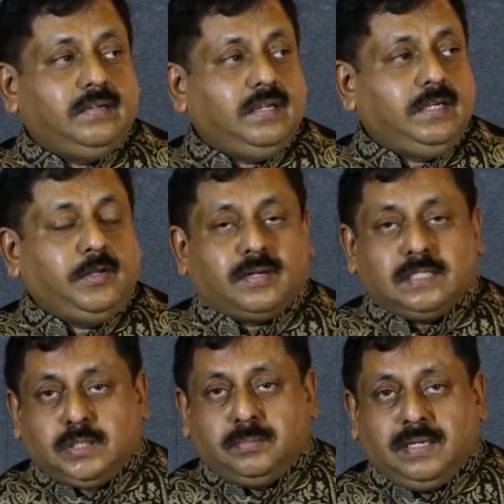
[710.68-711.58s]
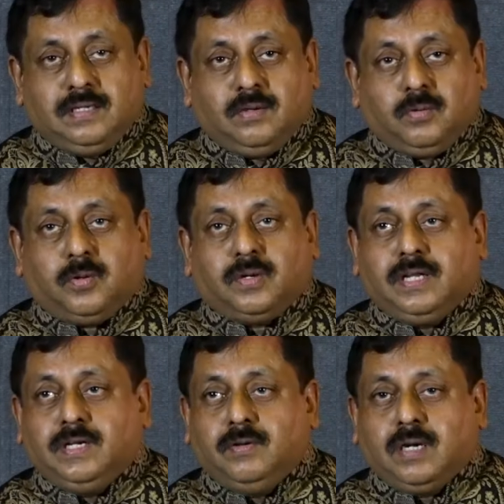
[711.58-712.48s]
In your resume or
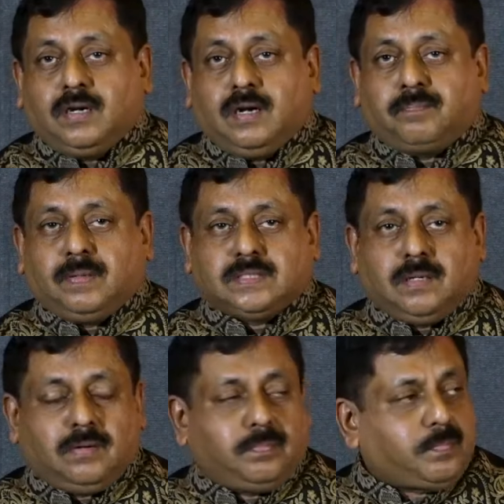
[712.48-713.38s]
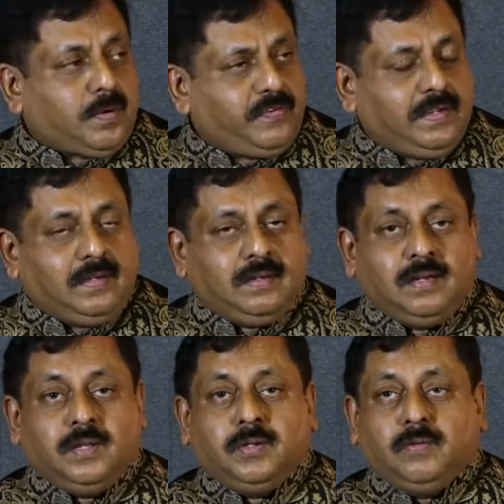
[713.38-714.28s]
in your personal profile,
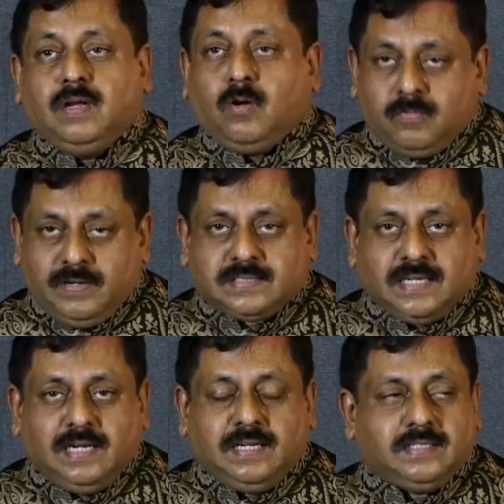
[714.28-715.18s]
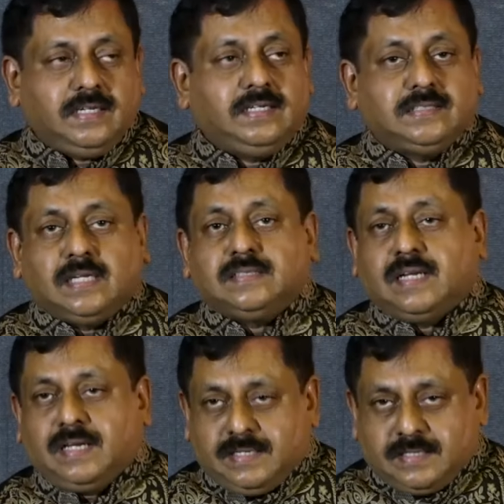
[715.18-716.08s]
you will always highlight it is as the
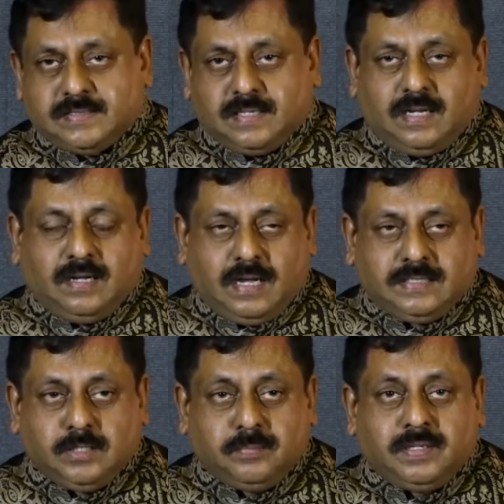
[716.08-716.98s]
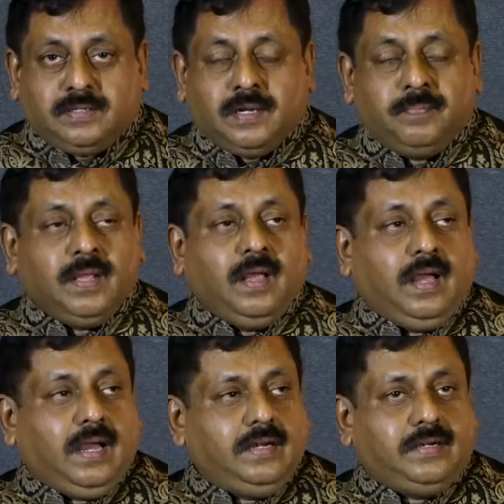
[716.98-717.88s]
greatest achievement.
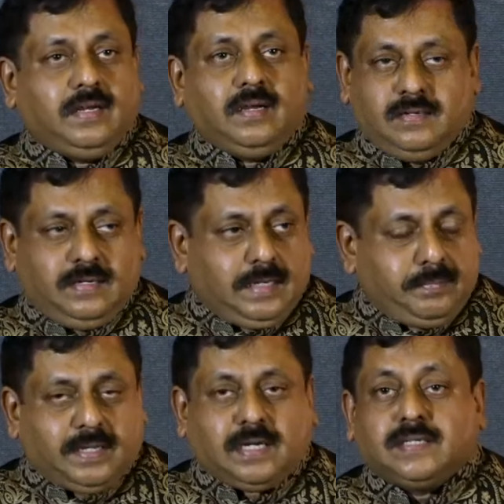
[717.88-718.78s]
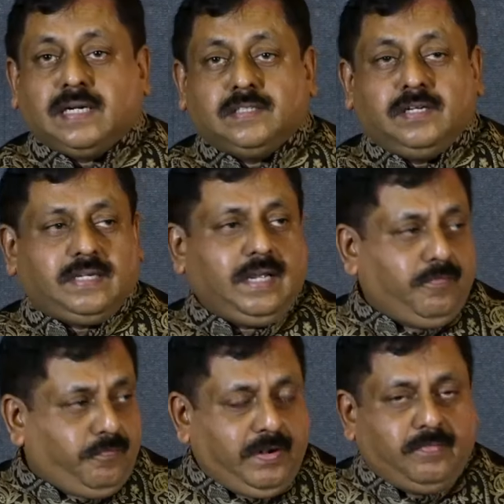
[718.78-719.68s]
And let me congratulate
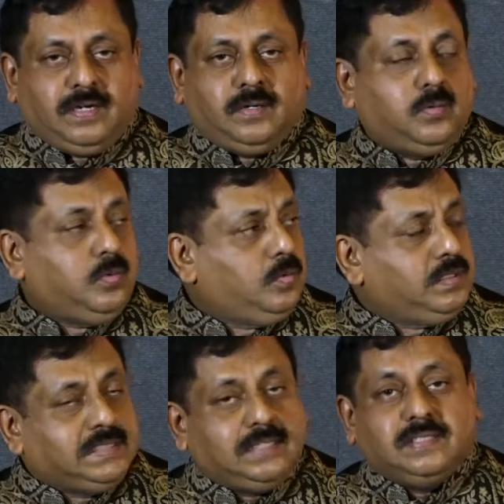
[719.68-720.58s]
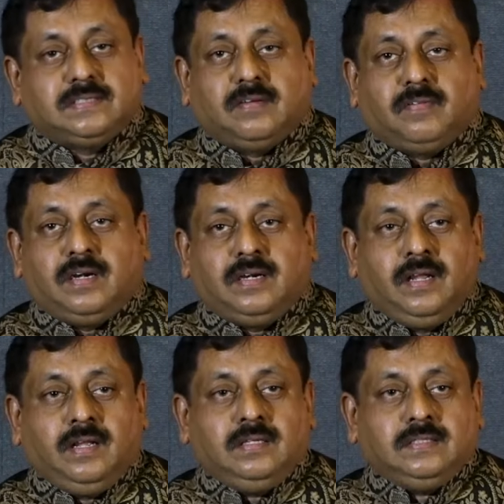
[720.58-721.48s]
everyone who received this award.
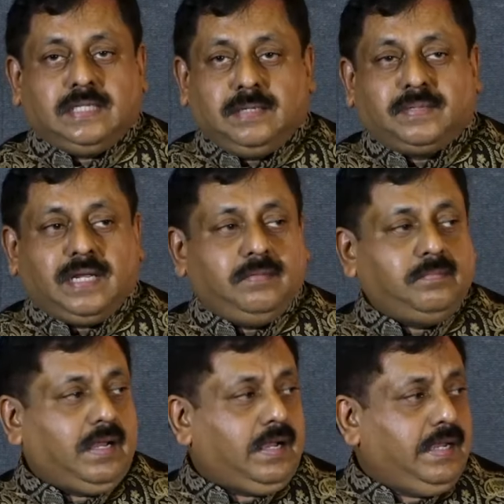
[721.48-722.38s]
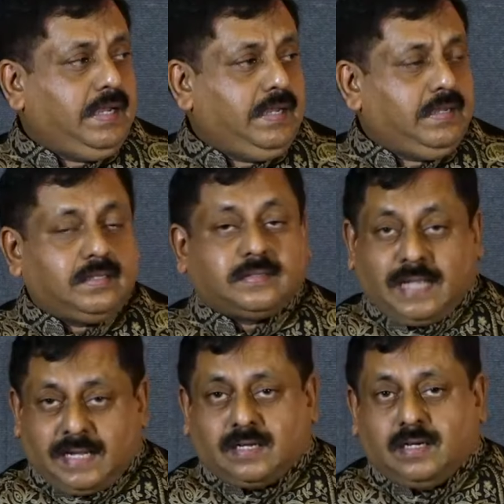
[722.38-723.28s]
Same time, I thank